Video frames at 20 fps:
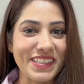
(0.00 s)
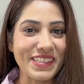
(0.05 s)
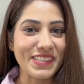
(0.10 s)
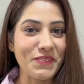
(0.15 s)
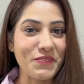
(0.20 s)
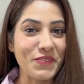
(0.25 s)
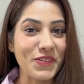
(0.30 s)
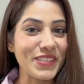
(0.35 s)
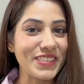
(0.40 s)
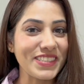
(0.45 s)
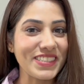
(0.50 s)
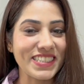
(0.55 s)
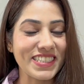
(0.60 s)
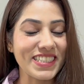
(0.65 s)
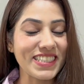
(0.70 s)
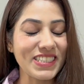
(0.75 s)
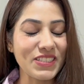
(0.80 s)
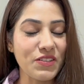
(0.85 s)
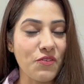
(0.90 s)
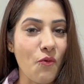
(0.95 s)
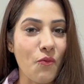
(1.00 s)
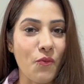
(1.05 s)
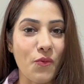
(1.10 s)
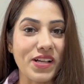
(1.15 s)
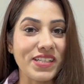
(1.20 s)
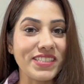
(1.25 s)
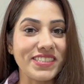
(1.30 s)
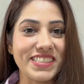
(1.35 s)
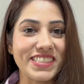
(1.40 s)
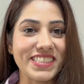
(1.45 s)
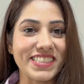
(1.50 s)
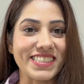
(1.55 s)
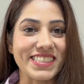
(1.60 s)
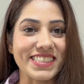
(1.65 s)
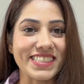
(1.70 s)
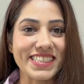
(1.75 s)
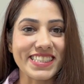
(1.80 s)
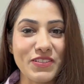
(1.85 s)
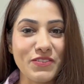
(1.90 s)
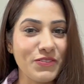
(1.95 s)
the word just
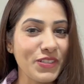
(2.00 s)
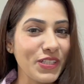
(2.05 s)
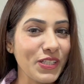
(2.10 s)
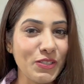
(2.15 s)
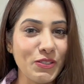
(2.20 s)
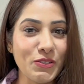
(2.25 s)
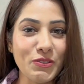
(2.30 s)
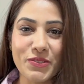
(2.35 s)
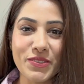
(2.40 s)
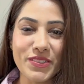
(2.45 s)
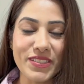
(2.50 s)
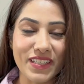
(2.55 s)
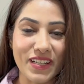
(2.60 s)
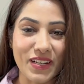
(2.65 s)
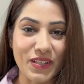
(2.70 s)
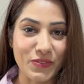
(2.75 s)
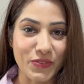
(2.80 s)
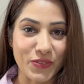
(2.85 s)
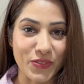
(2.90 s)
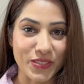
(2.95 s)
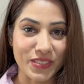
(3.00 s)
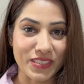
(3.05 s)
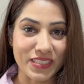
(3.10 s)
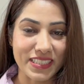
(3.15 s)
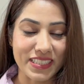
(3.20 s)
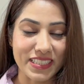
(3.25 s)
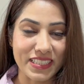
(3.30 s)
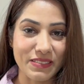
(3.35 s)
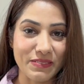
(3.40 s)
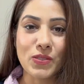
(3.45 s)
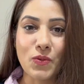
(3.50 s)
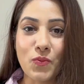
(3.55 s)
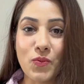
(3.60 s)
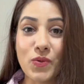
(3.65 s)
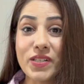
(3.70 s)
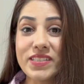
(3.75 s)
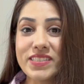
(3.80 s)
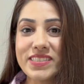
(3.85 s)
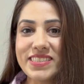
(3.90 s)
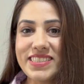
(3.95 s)
vanishes. We lose our words. The
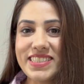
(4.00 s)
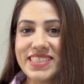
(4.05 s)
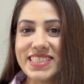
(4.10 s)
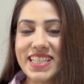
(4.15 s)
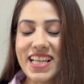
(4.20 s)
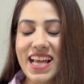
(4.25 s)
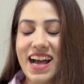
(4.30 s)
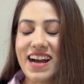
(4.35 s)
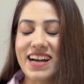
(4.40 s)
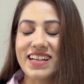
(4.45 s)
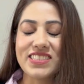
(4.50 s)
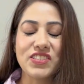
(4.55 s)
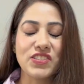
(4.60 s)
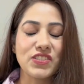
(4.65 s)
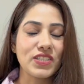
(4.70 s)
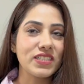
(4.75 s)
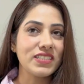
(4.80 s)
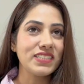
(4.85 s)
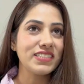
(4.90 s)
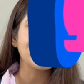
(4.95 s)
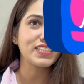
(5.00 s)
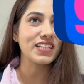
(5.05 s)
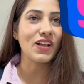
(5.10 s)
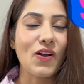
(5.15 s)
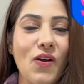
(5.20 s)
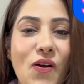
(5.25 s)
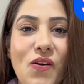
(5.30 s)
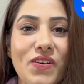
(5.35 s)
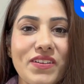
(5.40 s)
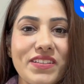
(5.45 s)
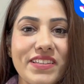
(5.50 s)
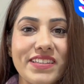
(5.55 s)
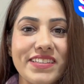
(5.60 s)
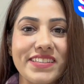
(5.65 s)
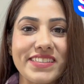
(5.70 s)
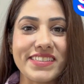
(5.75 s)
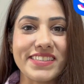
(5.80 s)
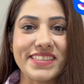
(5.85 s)
words are just gone.